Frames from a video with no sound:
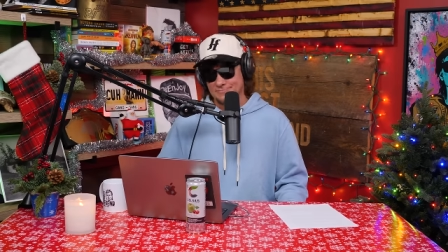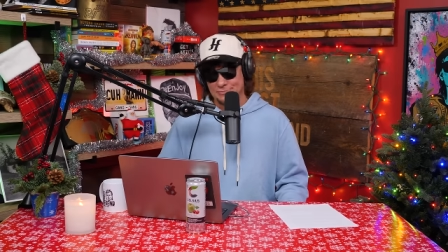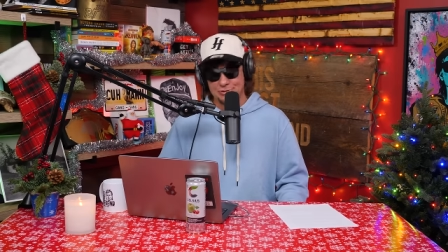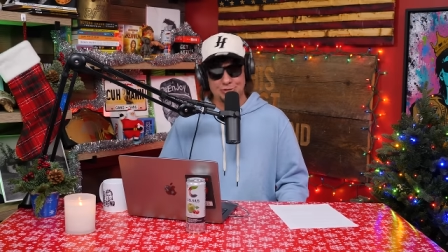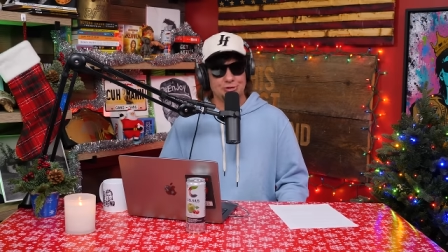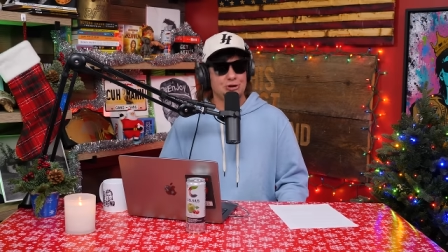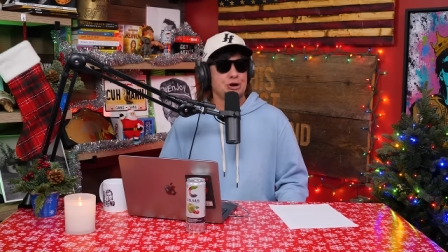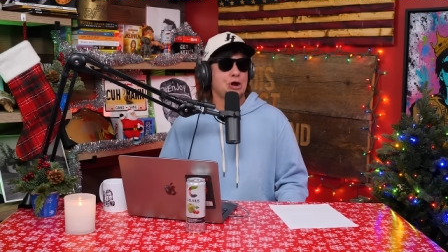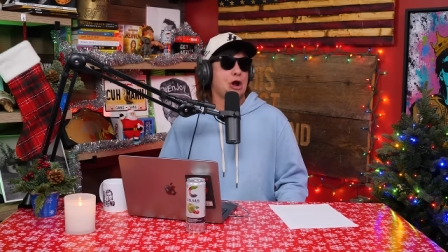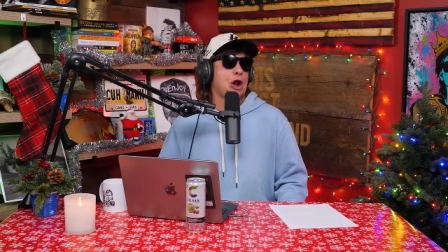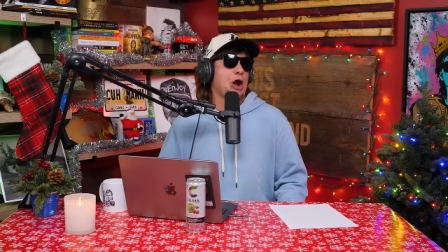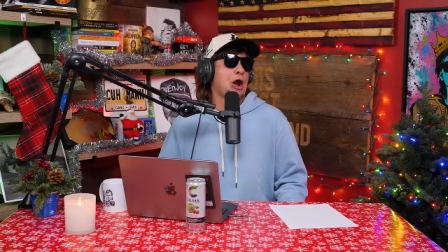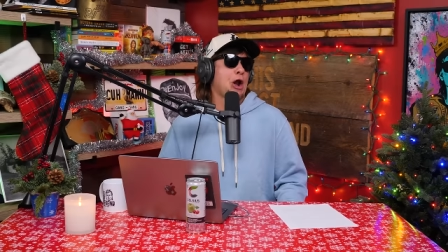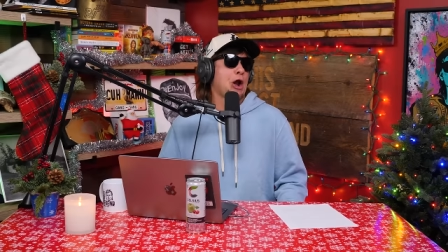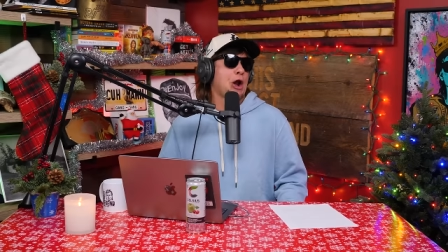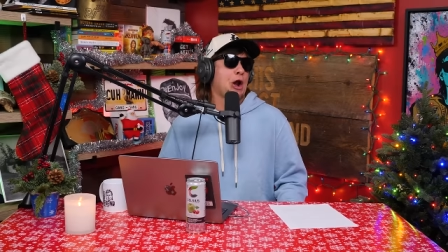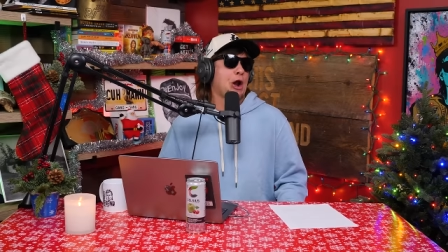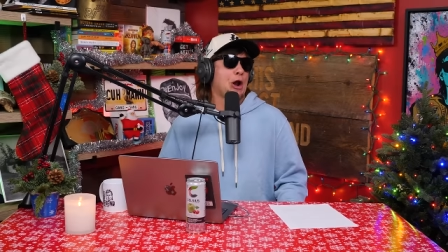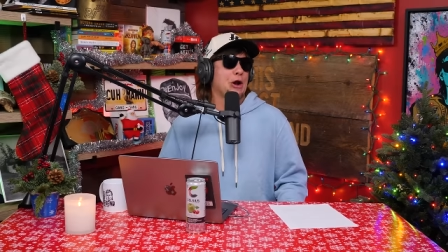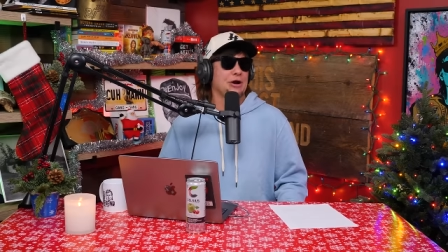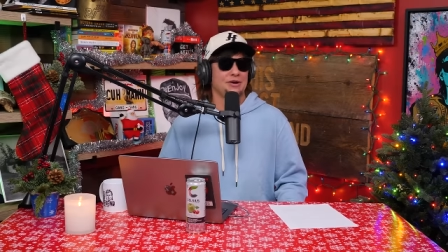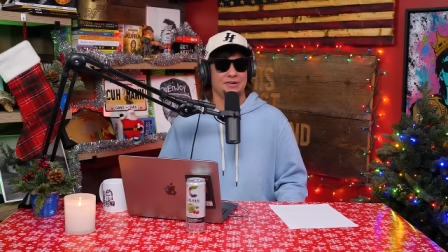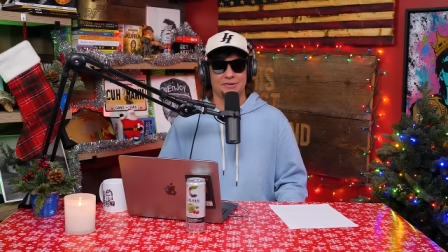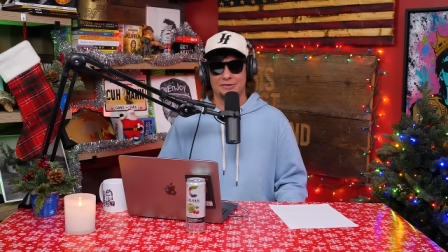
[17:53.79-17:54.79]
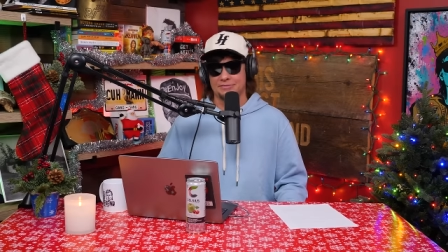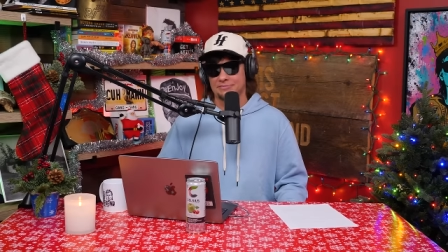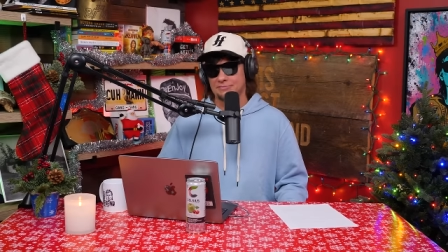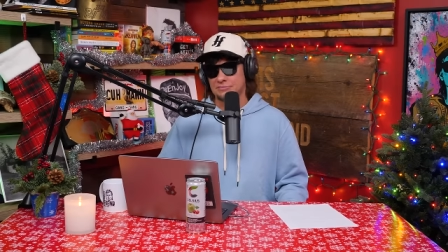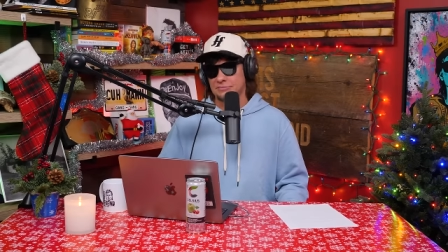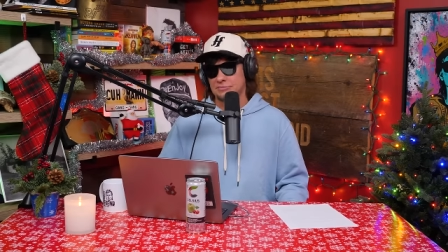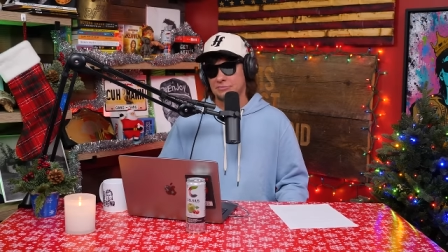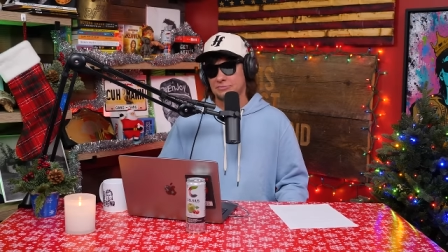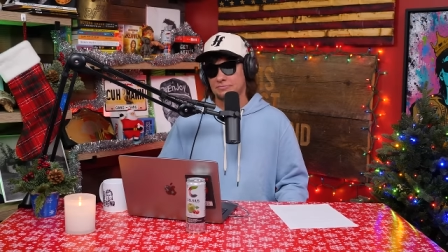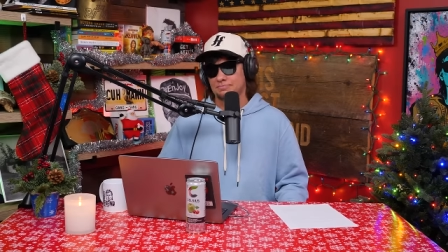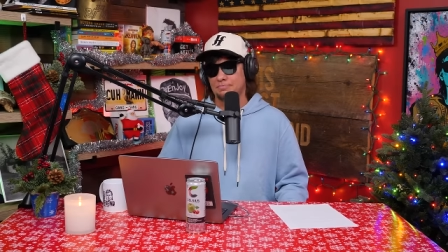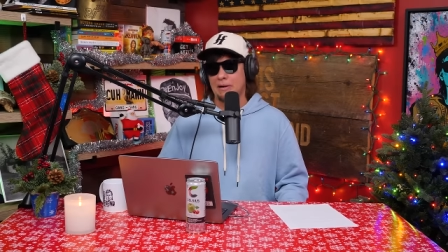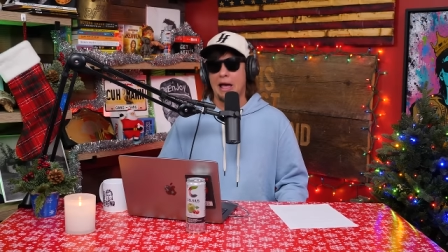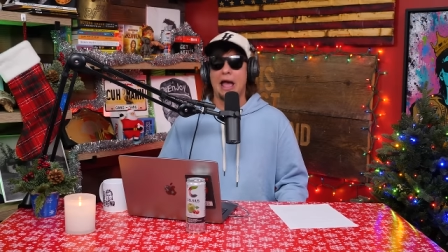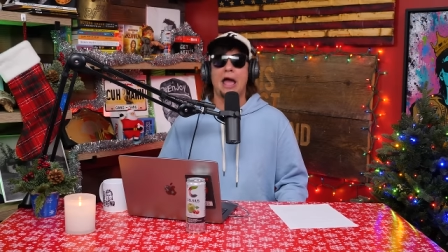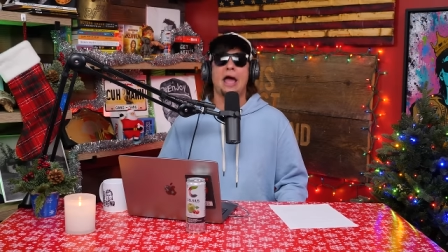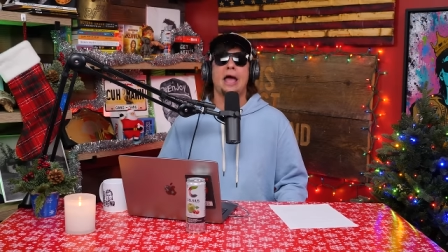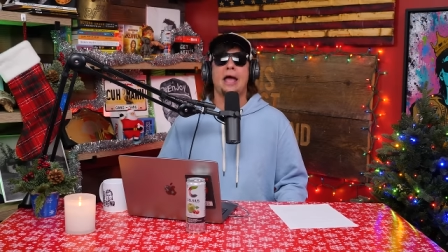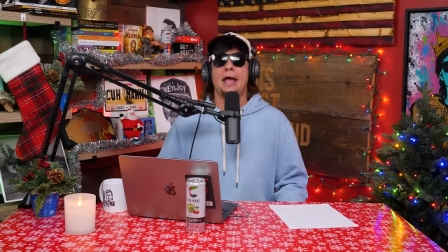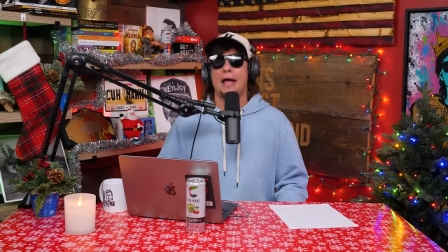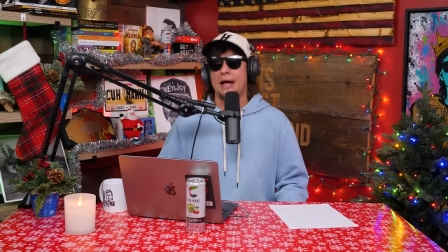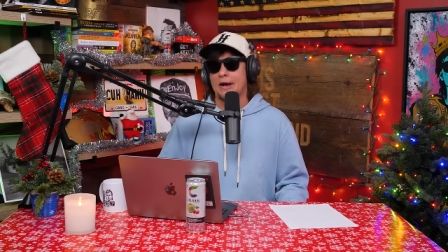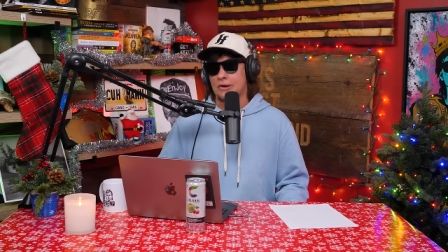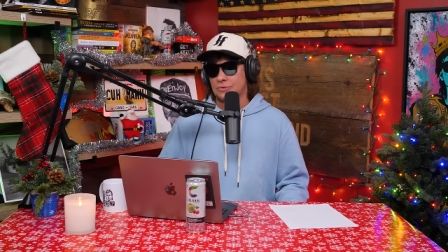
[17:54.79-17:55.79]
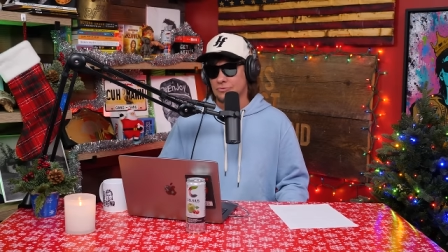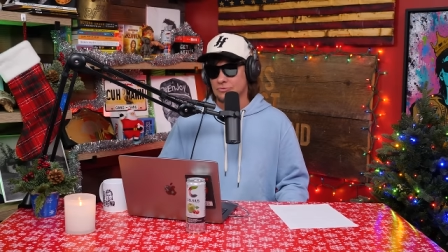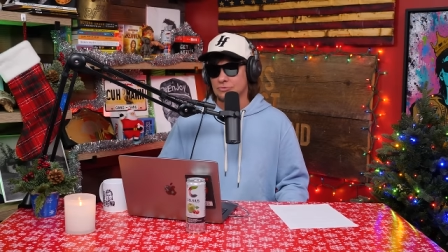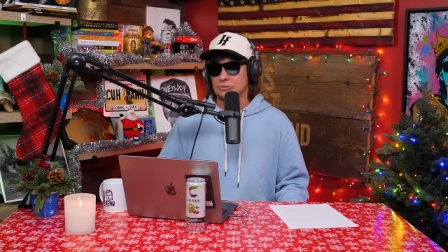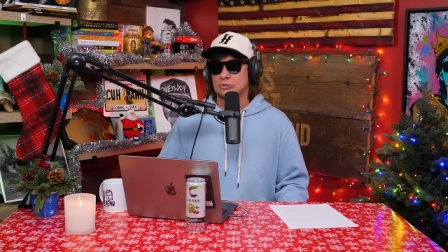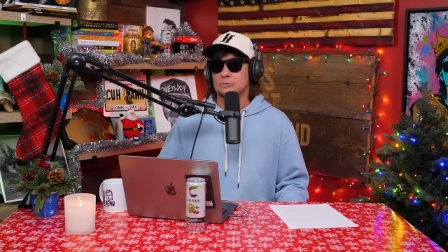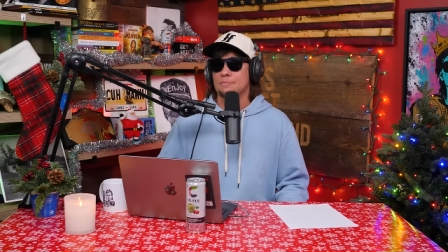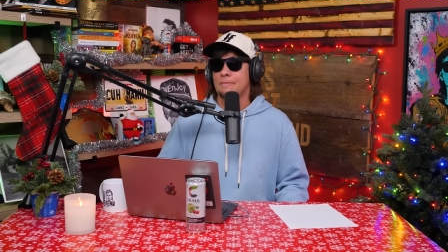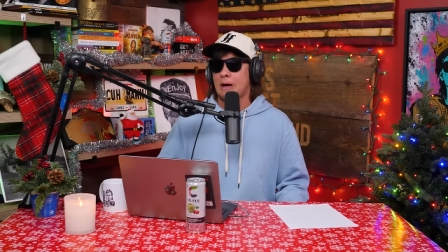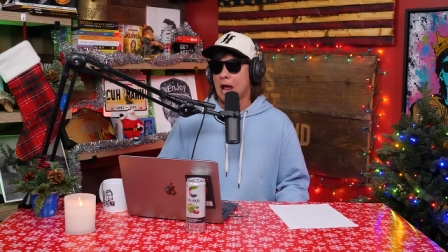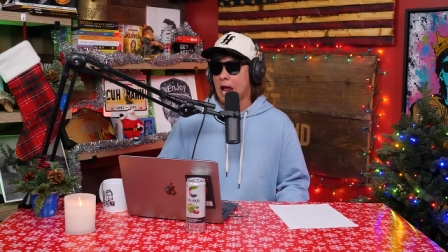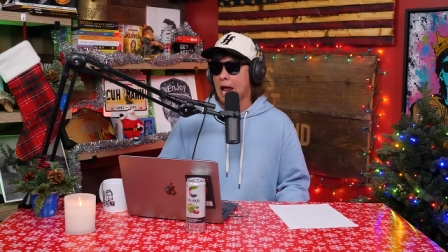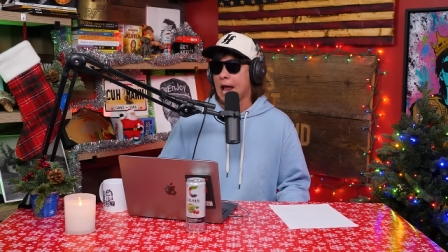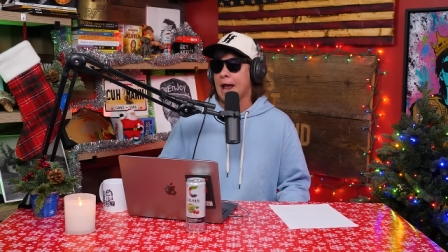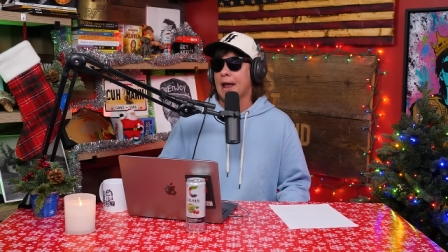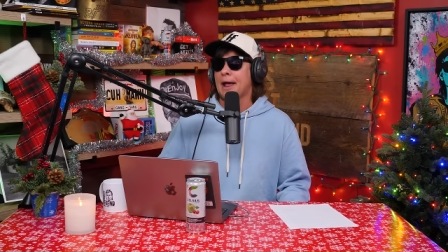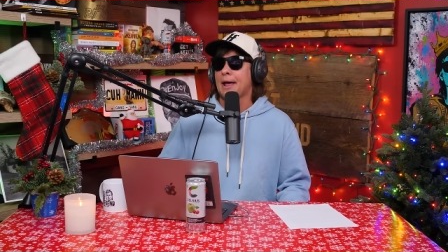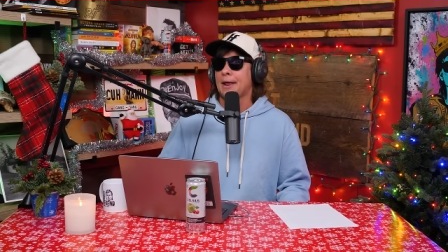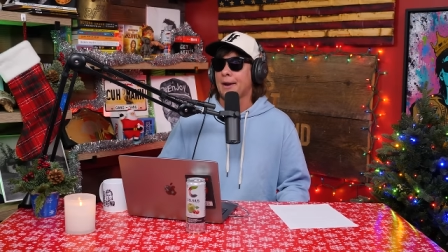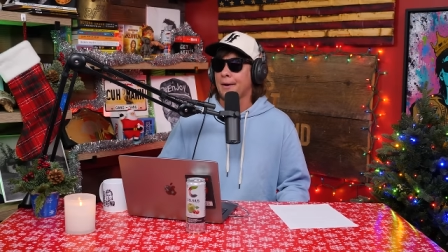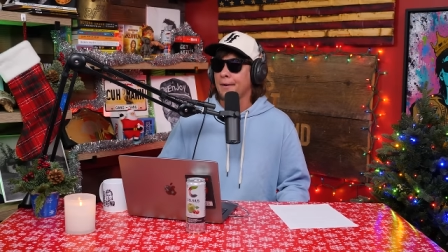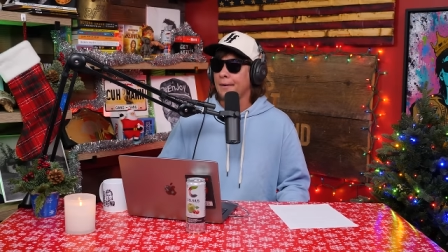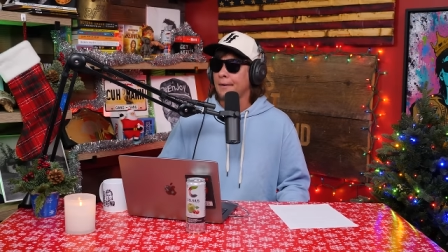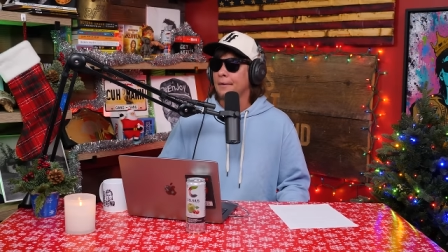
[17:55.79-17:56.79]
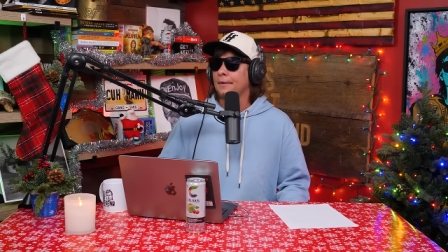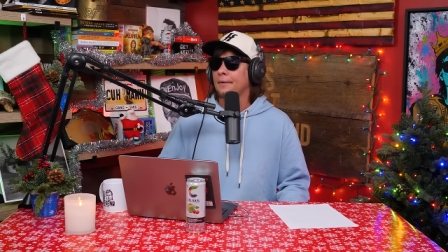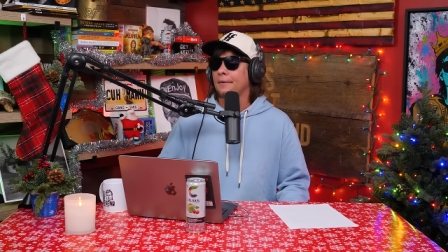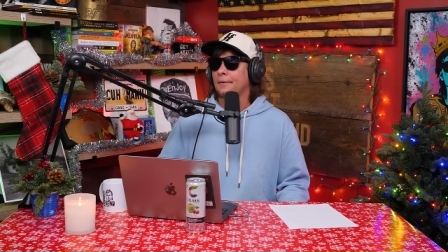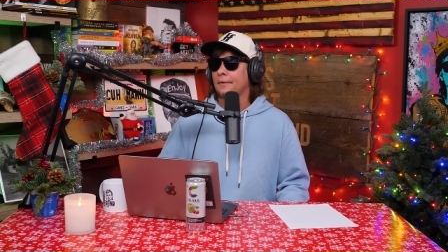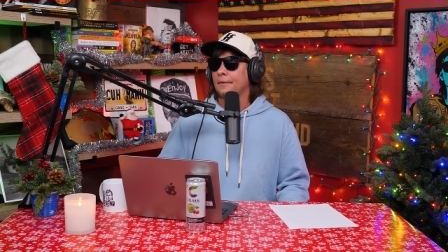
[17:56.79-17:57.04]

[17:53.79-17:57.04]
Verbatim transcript: nut pounds, man.